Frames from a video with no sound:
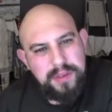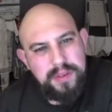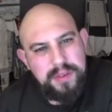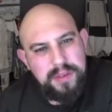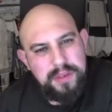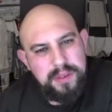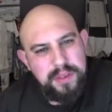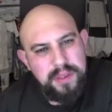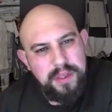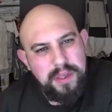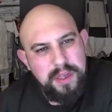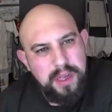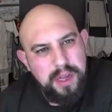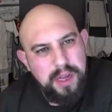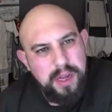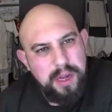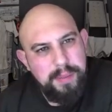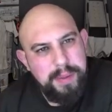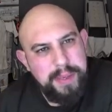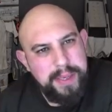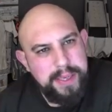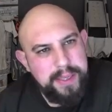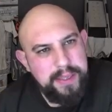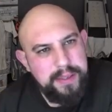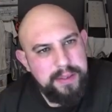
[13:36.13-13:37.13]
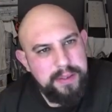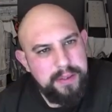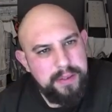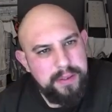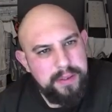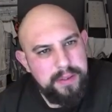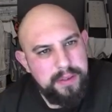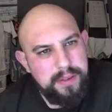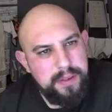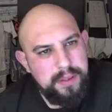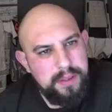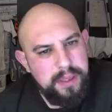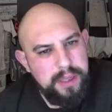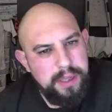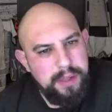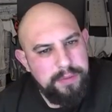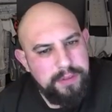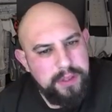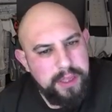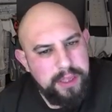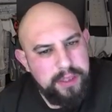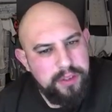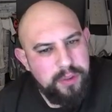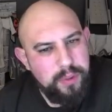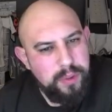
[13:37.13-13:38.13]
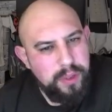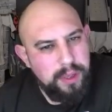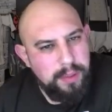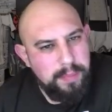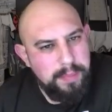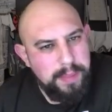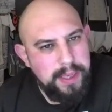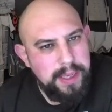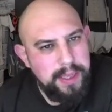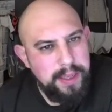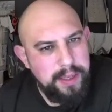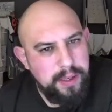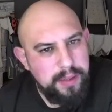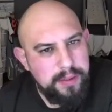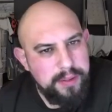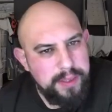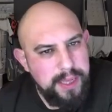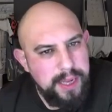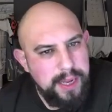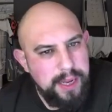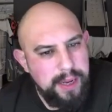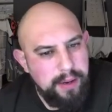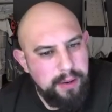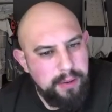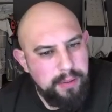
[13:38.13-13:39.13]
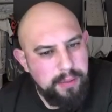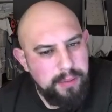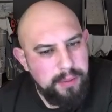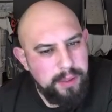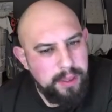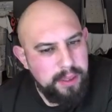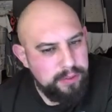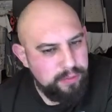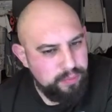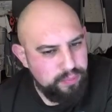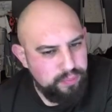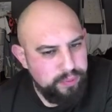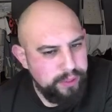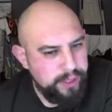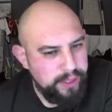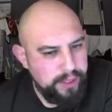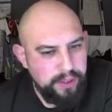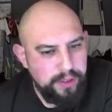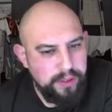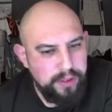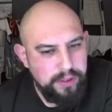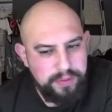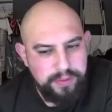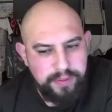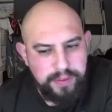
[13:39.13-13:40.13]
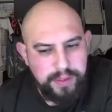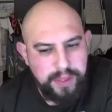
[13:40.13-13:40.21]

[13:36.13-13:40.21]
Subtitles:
I mean, if they do a Lemillion now, that's really good for them.